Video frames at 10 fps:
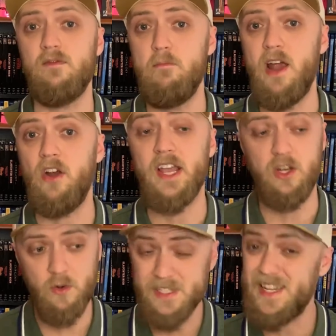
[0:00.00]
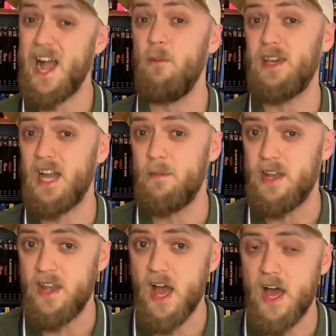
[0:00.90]
Marion, who has now become a
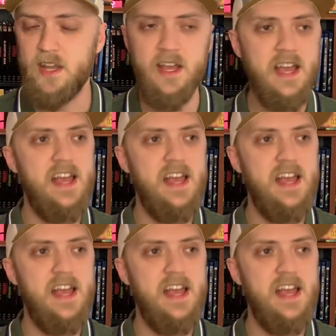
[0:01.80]
nun.